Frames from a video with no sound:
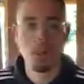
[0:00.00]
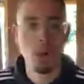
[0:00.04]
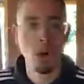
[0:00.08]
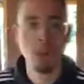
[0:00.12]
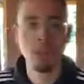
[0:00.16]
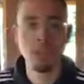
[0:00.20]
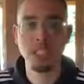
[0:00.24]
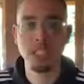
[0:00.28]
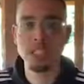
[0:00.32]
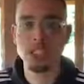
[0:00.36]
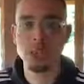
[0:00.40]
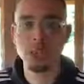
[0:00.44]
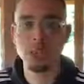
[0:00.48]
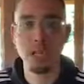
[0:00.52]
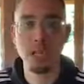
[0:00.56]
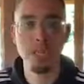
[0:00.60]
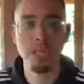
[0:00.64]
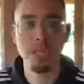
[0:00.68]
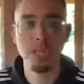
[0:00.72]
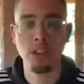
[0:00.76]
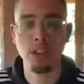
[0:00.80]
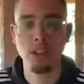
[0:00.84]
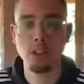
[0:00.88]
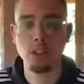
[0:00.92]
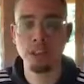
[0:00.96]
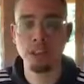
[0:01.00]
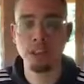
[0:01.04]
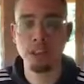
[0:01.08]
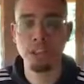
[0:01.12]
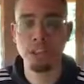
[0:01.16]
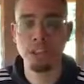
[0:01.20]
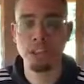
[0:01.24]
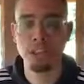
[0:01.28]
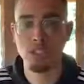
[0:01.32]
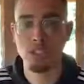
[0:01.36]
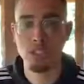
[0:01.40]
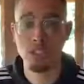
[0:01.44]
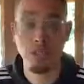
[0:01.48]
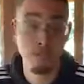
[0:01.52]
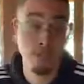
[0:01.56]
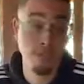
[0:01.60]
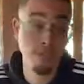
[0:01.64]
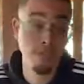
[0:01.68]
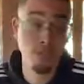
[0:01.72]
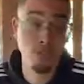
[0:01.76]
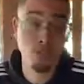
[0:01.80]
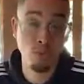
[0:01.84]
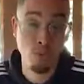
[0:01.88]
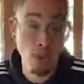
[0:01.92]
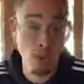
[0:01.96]
start with Easy One Up and close the sales yourself.
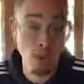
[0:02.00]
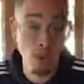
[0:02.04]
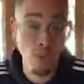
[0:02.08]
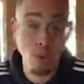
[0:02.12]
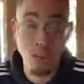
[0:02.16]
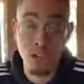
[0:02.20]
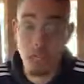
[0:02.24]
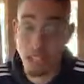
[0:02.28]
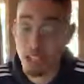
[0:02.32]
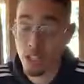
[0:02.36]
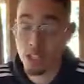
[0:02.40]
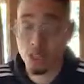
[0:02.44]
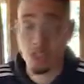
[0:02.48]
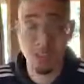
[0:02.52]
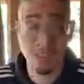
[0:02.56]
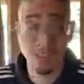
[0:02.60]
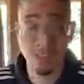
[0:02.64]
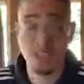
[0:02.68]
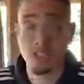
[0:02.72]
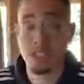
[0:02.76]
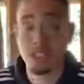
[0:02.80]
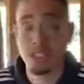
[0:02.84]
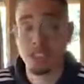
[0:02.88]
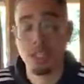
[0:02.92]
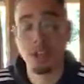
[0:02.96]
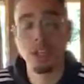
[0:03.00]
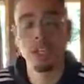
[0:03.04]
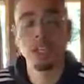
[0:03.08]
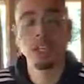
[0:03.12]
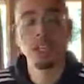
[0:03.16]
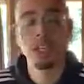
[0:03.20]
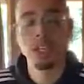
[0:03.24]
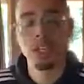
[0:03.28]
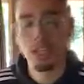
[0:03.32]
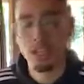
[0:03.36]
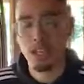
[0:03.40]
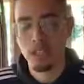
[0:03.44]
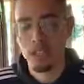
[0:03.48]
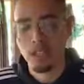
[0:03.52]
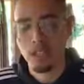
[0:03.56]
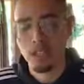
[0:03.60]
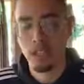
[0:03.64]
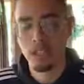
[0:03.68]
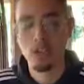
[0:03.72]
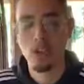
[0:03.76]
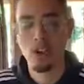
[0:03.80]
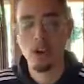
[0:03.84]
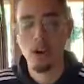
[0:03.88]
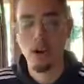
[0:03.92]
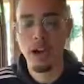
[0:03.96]
But if you don't wanna close the sales yourself,
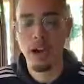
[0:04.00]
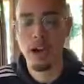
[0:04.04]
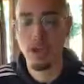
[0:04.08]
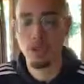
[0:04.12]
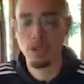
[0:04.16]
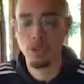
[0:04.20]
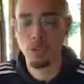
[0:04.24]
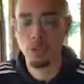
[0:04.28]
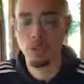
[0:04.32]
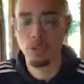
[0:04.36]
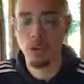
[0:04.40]
then go ahead and